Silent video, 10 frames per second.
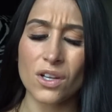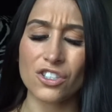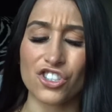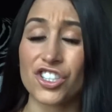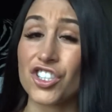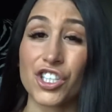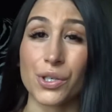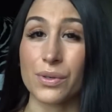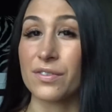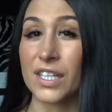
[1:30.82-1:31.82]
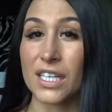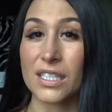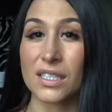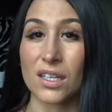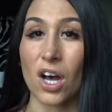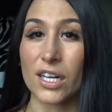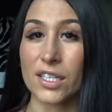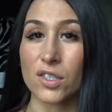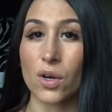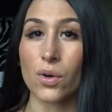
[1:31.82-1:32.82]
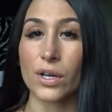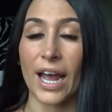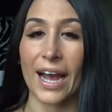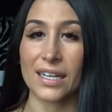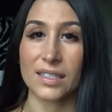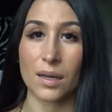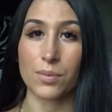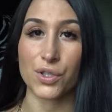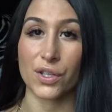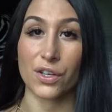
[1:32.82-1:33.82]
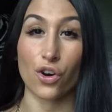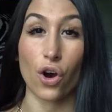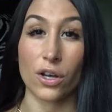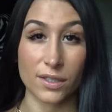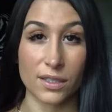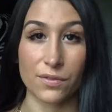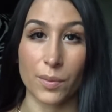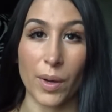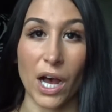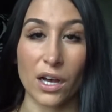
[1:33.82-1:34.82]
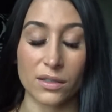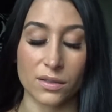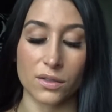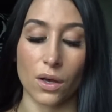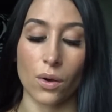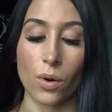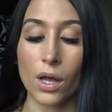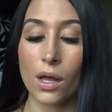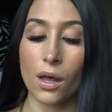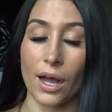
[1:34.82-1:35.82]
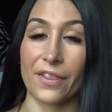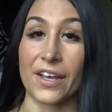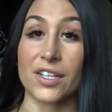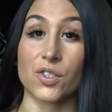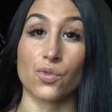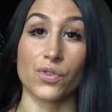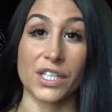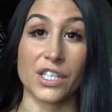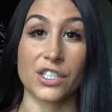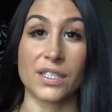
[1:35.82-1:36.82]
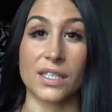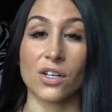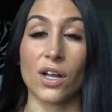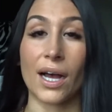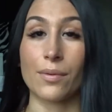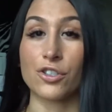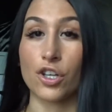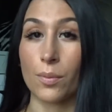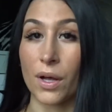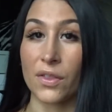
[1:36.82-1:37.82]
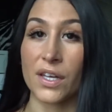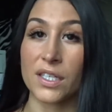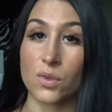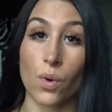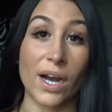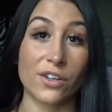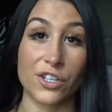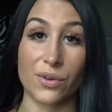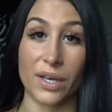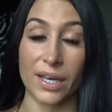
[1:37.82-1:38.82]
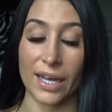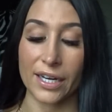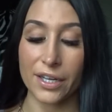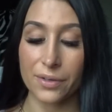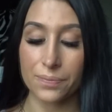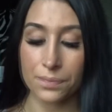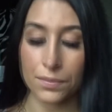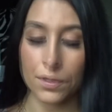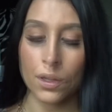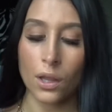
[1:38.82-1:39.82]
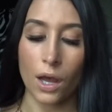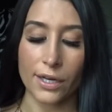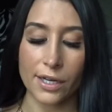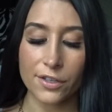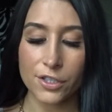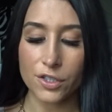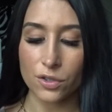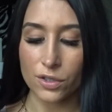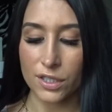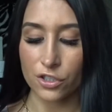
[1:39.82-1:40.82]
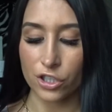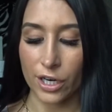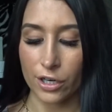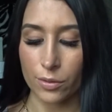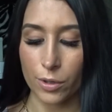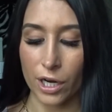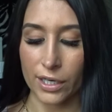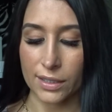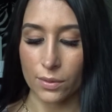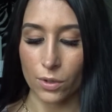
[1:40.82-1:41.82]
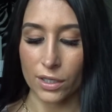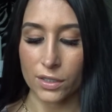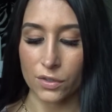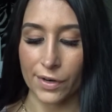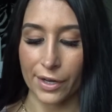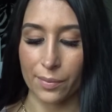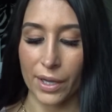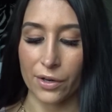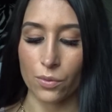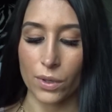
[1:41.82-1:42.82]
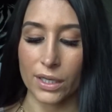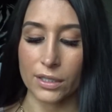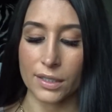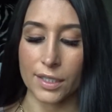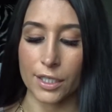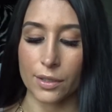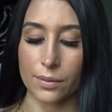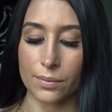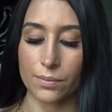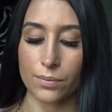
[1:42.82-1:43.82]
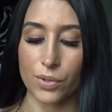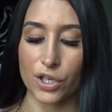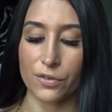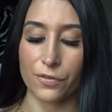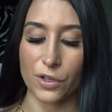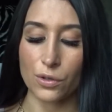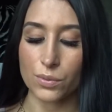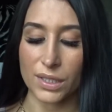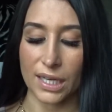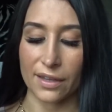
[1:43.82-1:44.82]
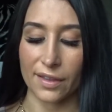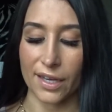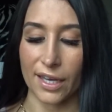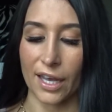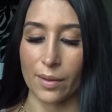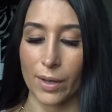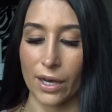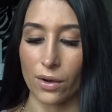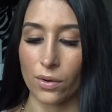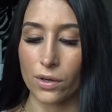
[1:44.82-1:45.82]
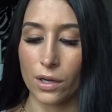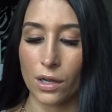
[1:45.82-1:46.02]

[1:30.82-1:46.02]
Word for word: just two of these on its own adds up to the cost of the box. So I think it's a really good deal. I would jump on this while you can get it. Another Sol de Janeiro product I wanted to recommend was their perfume set that came out.